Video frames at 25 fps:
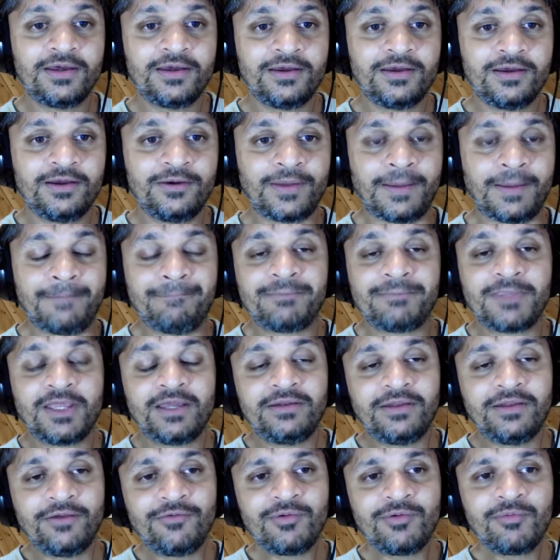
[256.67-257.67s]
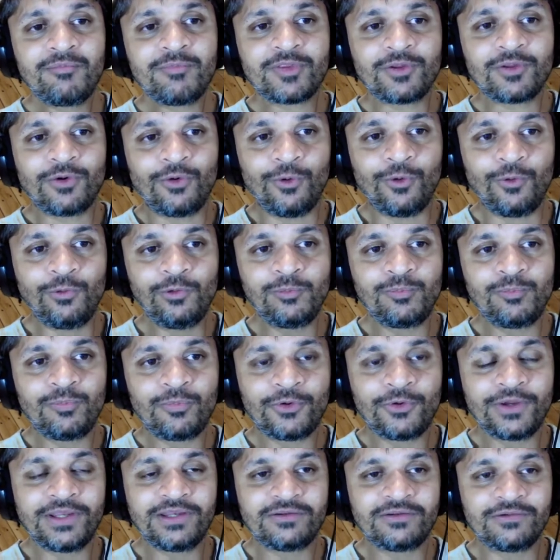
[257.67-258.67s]
Okay, now remember the whole
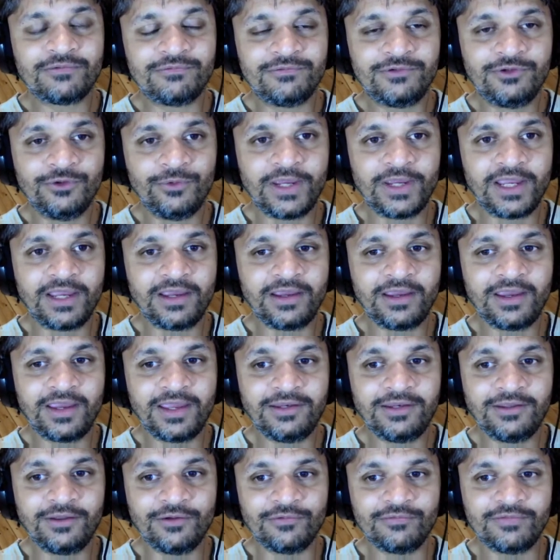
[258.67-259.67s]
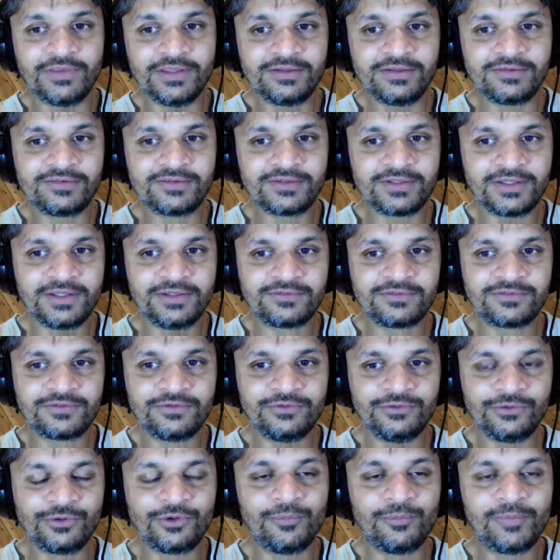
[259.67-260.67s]
point of doing any of this is to
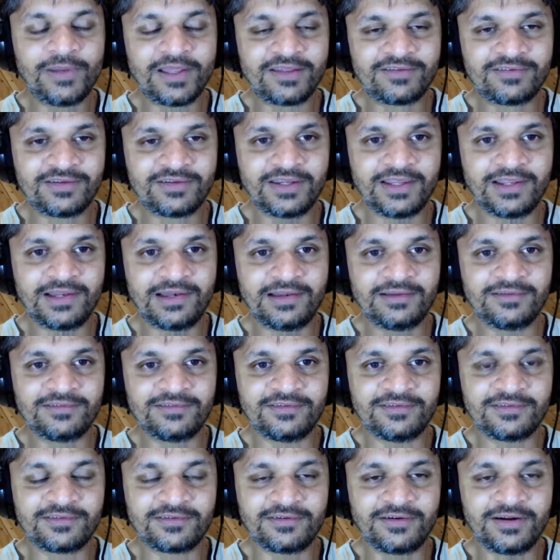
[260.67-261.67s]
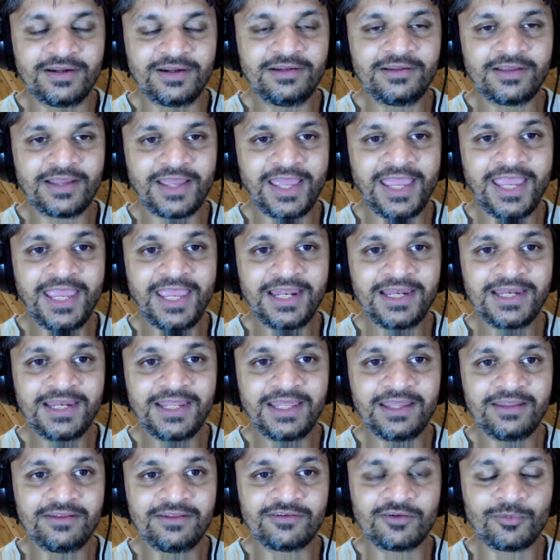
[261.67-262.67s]
do complexity analysis, right? N
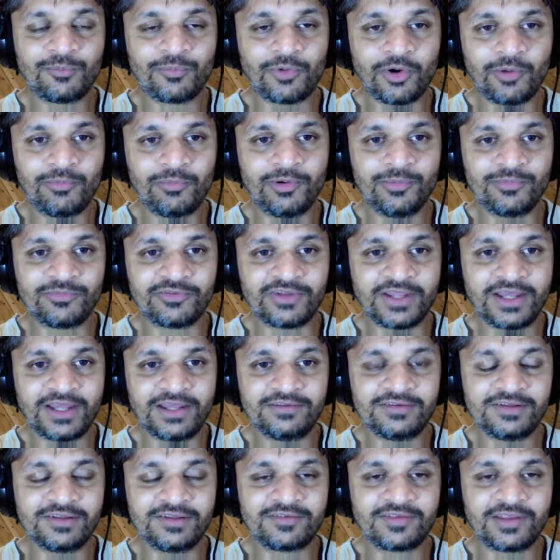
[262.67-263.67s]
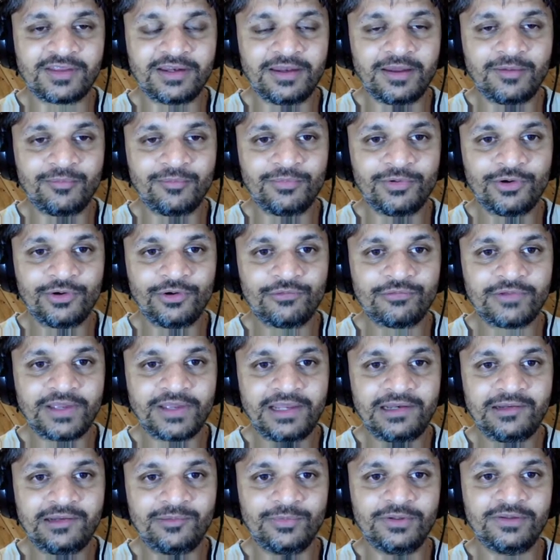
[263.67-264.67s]
is a problem size. It's the number of
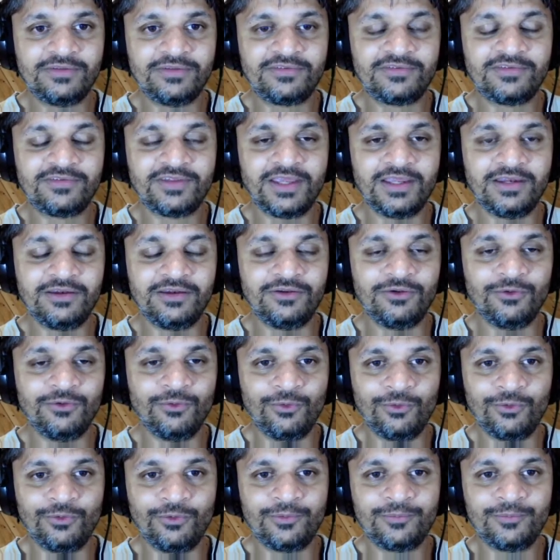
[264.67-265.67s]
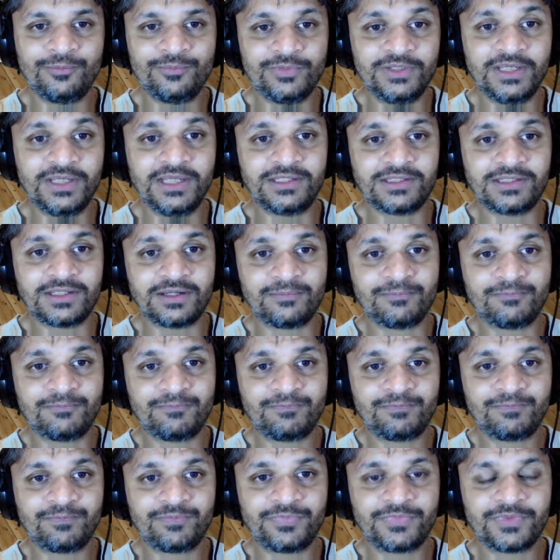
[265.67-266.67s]
elements in your data.
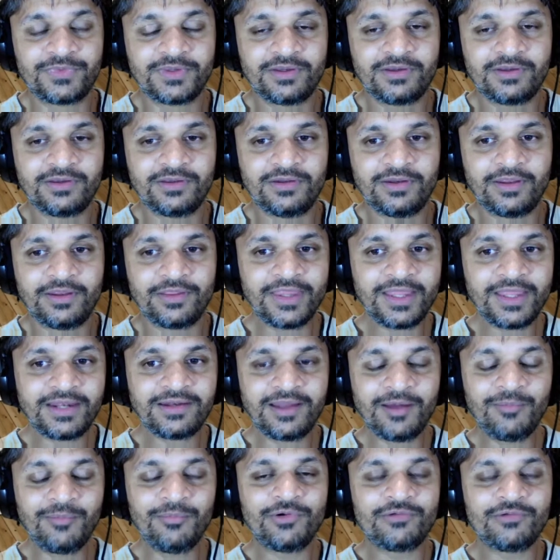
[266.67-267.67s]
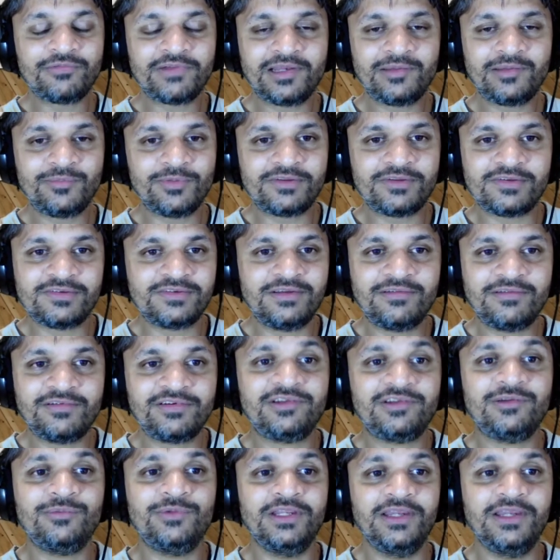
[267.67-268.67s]
Now that number of elements is never
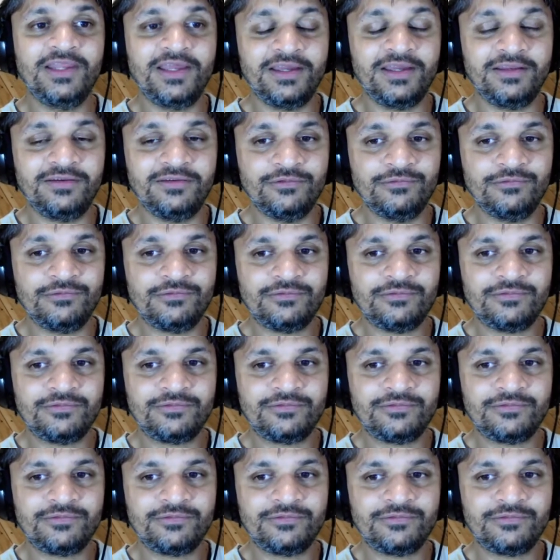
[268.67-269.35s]
going to be negative.